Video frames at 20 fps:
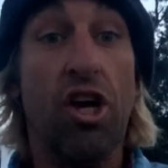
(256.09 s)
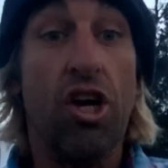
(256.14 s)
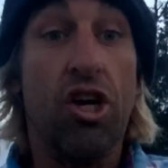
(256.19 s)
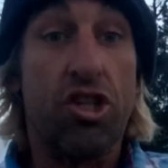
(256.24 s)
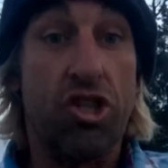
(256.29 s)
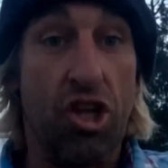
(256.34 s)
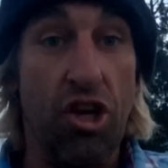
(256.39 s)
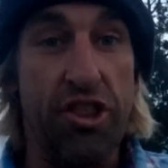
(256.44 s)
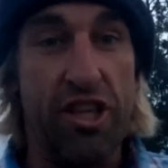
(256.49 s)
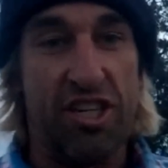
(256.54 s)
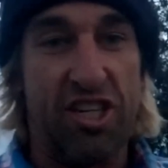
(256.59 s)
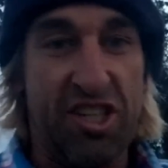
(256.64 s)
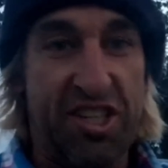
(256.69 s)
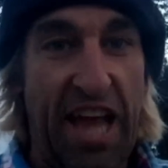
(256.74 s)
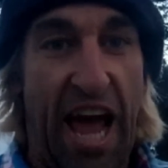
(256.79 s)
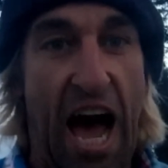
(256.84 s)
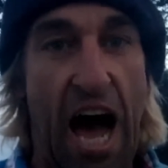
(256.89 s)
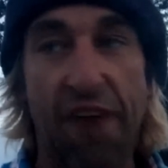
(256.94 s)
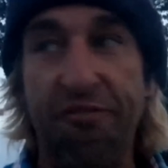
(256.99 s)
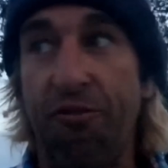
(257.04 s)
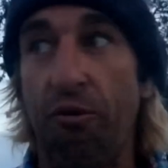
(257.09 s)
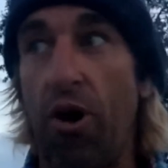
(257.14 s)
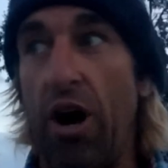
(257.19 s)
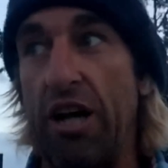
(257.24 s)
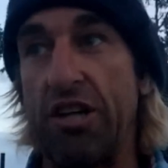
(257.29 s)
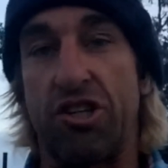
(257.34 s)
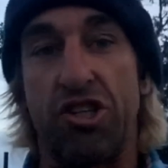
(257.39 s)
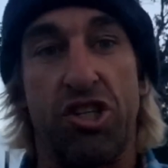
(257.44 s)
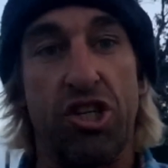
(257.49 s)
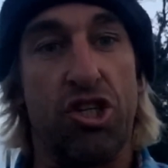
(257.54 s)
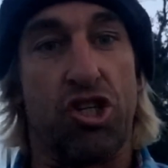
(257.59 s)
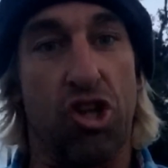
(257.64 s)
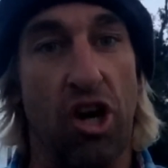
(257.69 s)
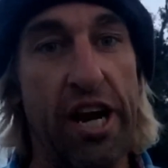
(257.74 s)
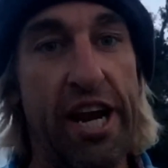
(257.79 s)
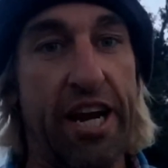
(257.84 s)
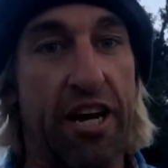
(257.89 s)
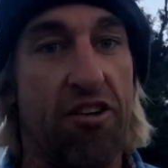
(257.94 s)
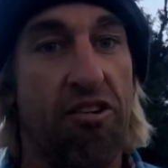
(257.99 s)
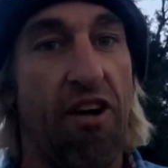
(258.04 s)
So the staff wants to
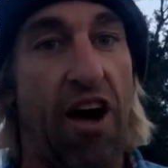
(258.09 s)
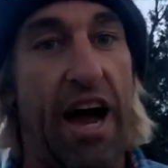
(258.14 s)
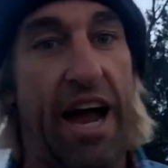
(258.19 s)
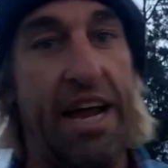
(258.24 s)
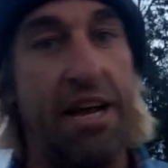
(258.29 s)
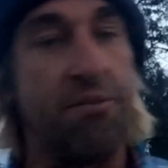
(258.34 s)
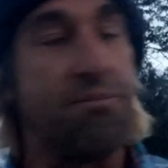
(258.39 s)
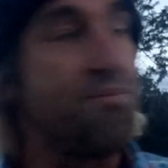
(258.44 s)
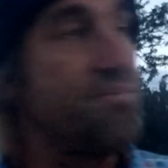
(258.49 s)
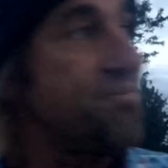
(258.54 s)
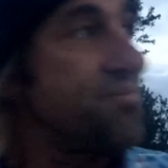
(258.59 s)
drink, right?